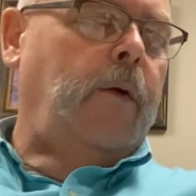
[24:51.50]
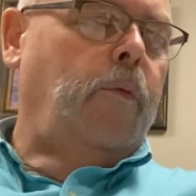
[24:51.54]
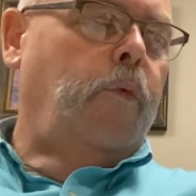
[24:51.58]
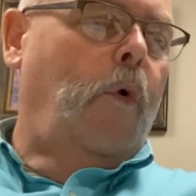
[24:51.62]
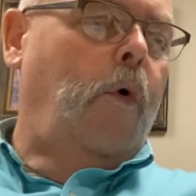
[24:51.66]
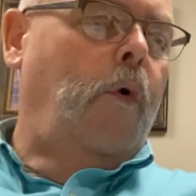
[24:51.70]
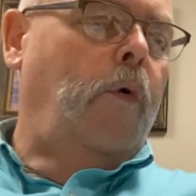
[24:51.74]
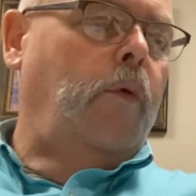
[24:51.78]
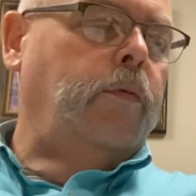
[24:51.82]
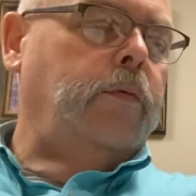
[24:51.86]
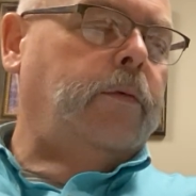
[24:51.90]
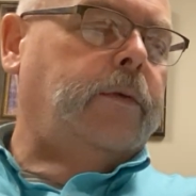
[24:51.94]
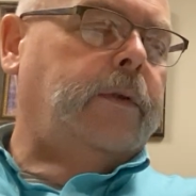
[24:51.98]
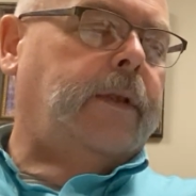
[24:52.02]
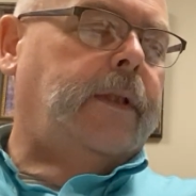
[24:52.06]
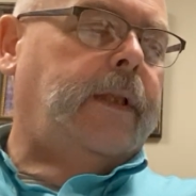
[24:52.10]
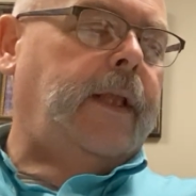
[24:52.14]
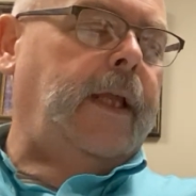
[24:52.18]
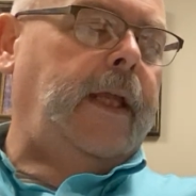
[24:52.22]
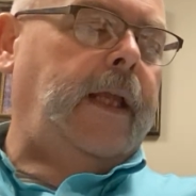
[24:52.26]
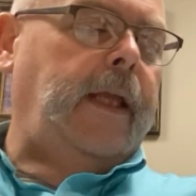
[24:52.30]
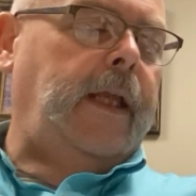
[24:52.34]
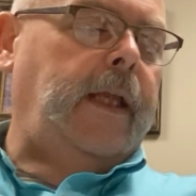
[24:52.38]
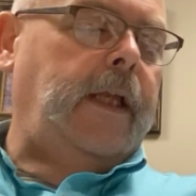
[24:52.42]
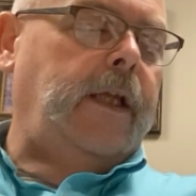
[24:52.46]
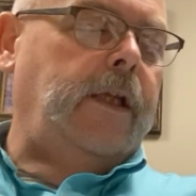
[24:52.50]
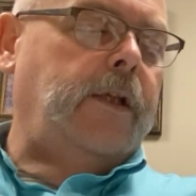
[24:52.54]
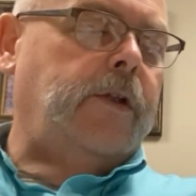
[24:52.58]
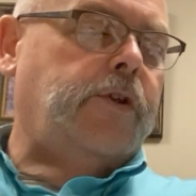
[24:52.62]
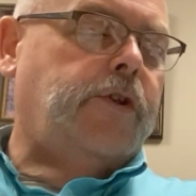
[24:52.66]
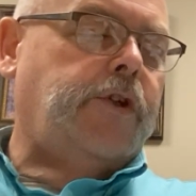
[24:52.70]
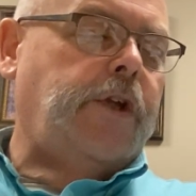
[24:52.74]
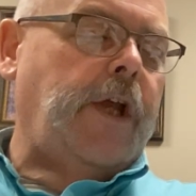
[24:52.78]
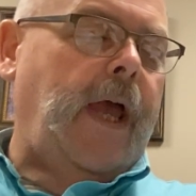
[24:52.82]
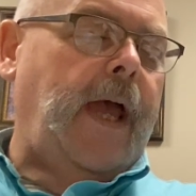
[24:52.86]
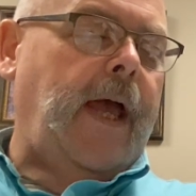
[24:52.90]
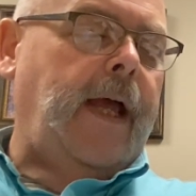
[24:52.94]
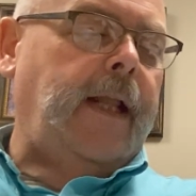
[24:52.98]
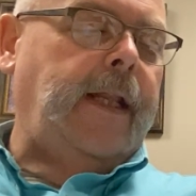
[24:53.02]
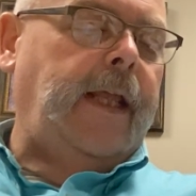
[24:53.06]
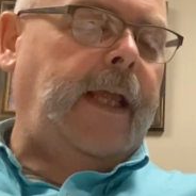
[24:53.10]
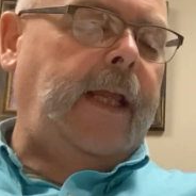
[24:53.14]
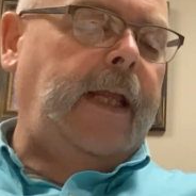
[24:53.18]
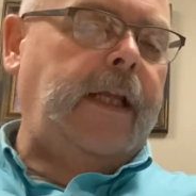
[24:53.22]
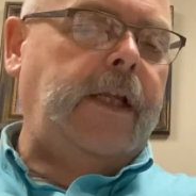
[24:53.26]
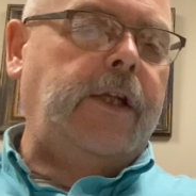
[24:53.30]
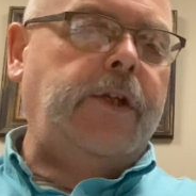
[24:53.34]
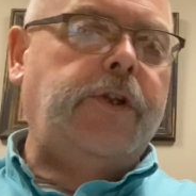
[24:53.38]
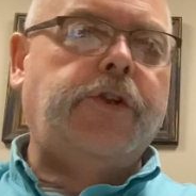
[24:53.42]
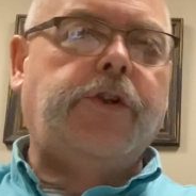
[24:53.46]
want the
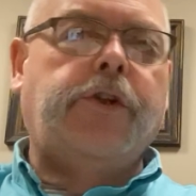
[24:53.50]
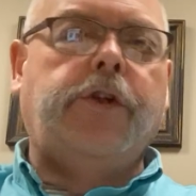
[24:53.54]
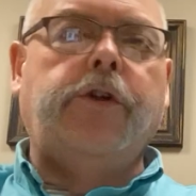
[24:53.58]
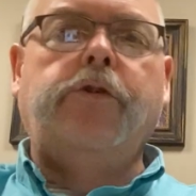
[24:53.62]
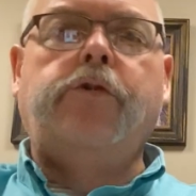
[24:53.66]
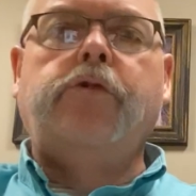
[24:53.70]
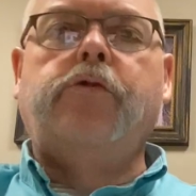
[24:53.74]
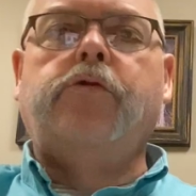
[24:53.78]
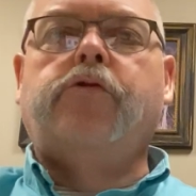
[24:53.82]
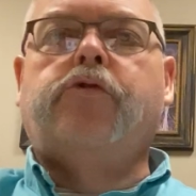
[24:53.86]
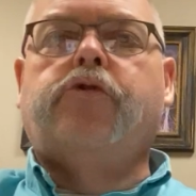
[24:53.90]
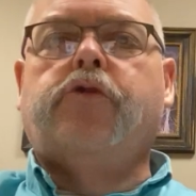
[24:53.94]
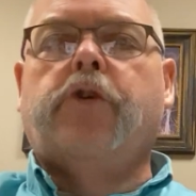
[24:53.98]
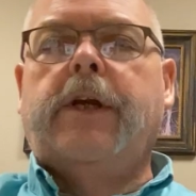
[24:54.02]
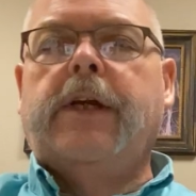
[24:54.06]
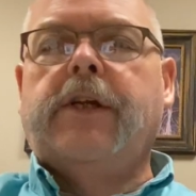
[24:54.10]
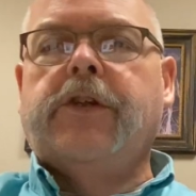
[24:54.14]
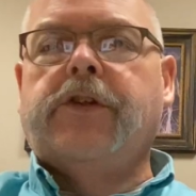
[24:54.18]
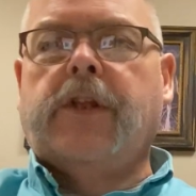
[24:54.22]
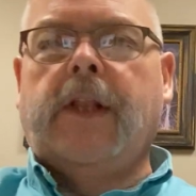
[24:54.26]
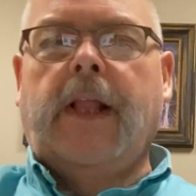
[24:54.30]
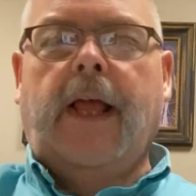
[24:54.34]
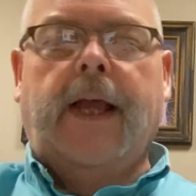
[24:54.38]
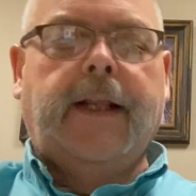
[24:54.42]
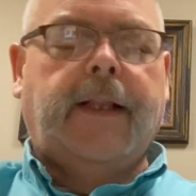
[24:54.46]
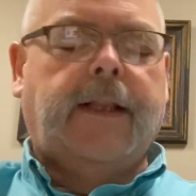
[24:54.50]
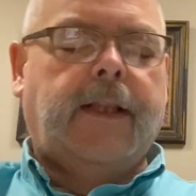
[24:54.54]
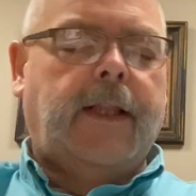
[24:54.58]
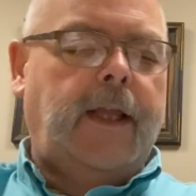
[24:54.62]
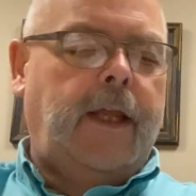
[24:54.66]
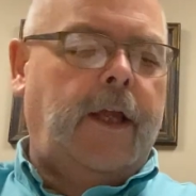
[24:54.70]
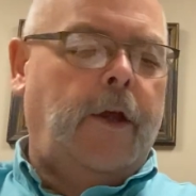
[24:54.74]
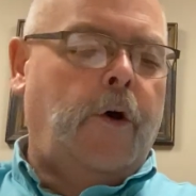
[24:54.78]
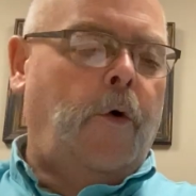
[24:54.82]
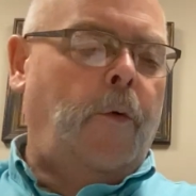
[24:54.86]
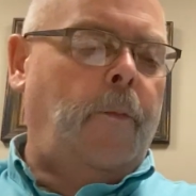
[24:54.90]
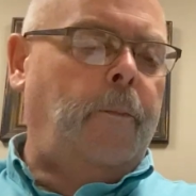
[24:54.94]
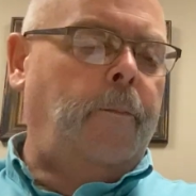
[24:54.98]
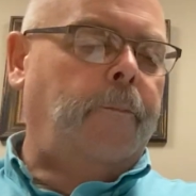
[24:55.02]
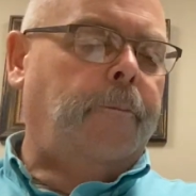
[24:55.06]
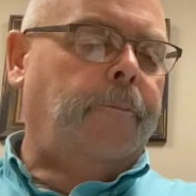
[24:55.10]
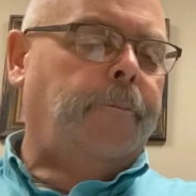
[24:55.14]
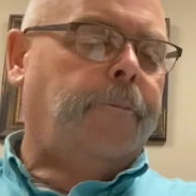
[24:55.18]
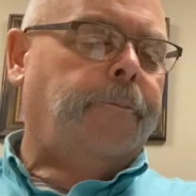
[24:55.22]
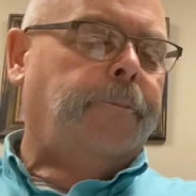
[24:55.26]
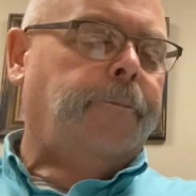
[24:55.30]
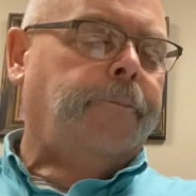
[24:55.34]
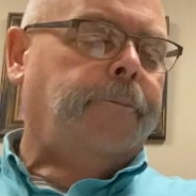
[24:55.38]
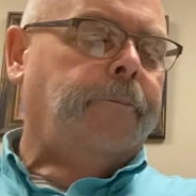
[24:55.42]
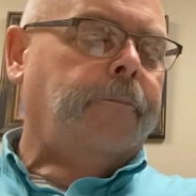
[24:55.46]
Chinese to dress like them,
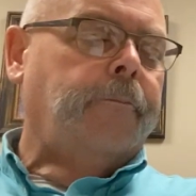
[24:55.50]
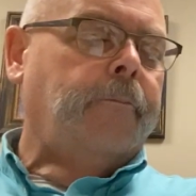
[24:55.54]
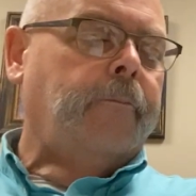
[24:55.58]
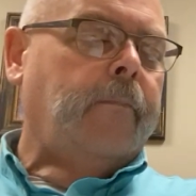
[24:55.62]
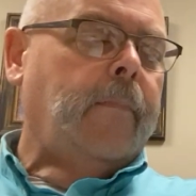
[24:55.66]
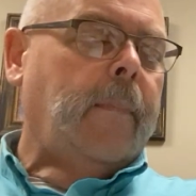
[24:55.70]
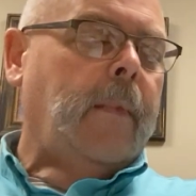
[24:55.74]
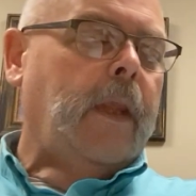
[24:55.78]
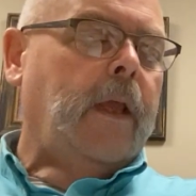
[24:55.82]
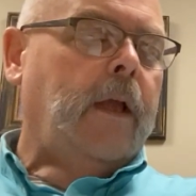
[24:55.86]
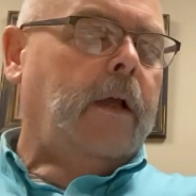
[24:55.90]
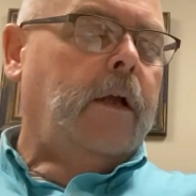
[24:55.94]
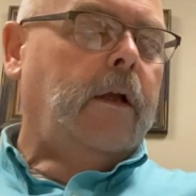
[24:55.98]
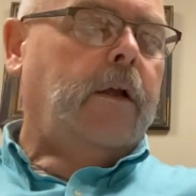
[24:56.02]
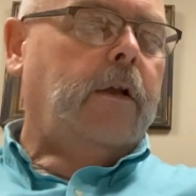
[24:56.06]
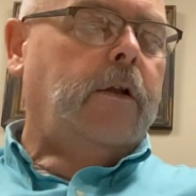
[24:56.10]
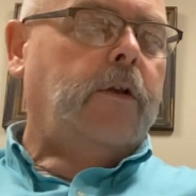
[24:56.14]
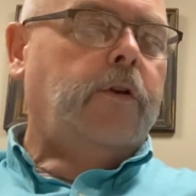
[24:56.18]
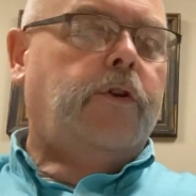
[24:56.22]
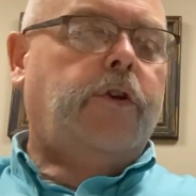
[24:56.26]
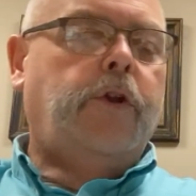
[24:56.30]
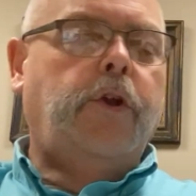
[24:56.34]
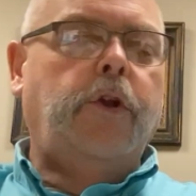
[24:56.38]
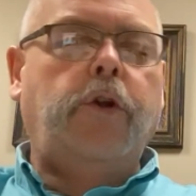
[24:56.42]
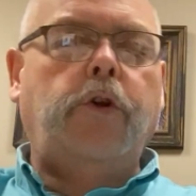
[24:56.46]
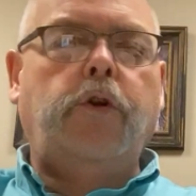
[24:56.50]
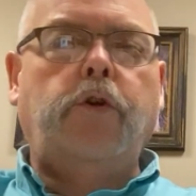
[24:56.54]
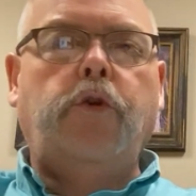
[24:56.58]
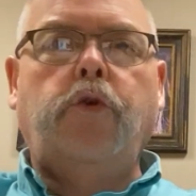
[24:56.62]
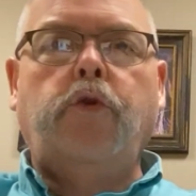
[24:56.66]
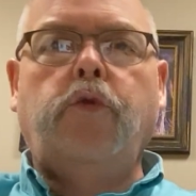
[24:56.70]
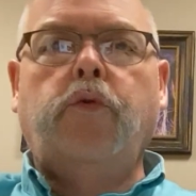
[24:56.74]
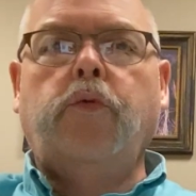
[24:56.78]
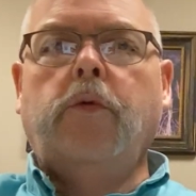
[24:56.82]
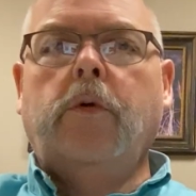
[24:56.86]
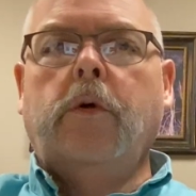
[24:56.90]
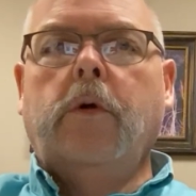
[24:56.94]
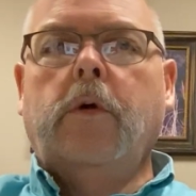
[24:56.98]
to